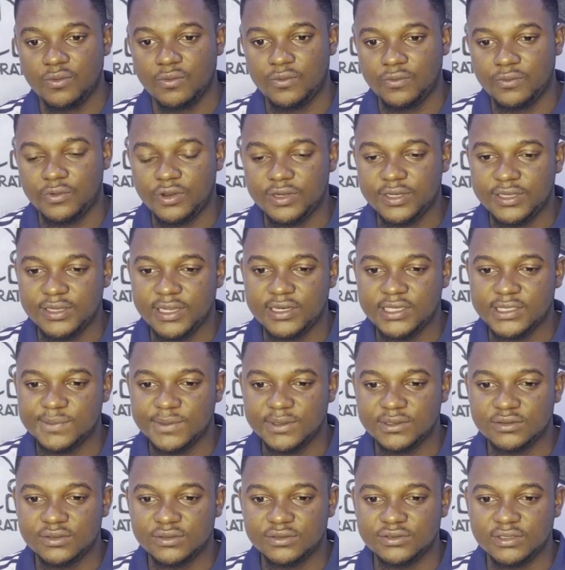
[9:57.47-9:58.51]
we audited the
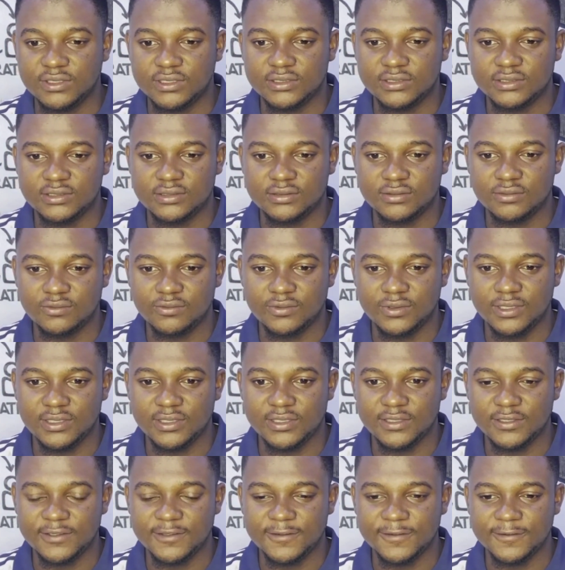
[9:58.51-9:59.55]
smart contracts.
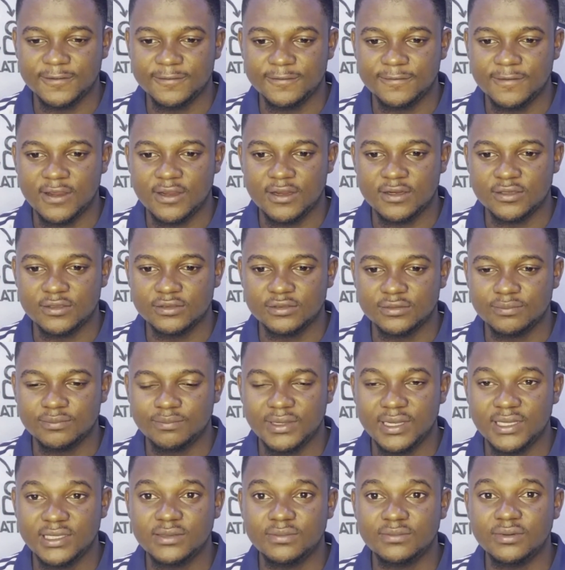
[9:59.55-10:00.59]
We found
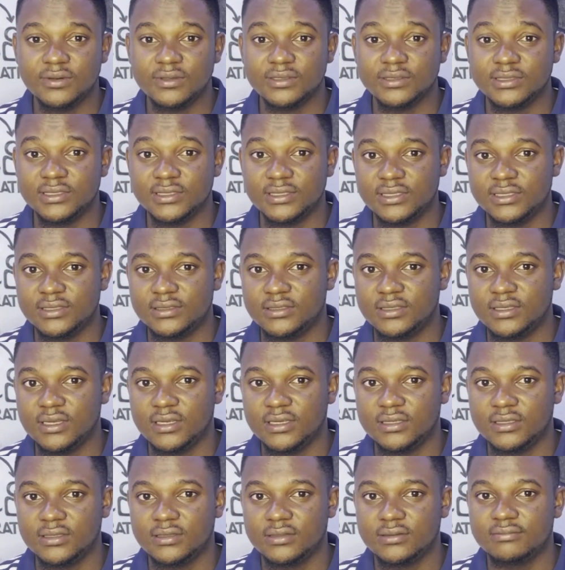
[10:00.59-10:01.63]
plenty bugs in it,
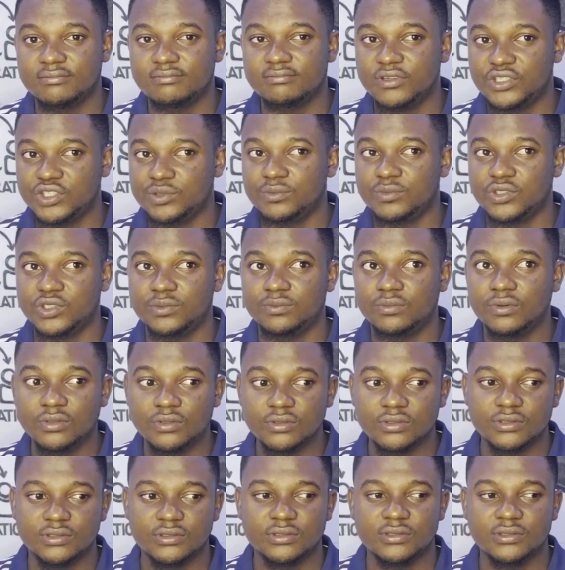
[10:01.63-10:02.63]
like much bugs